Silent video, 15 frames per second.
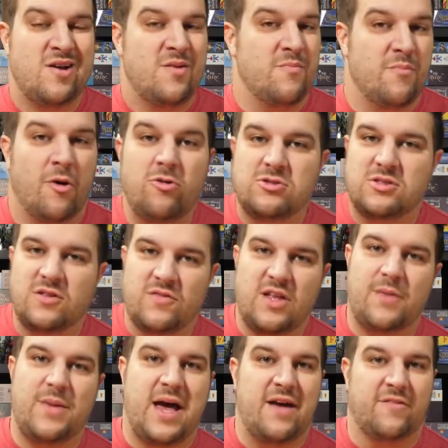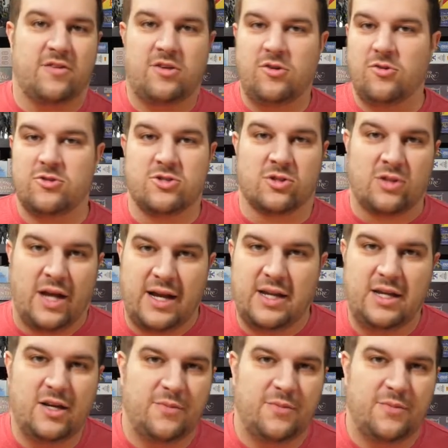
Most of them have huge lighting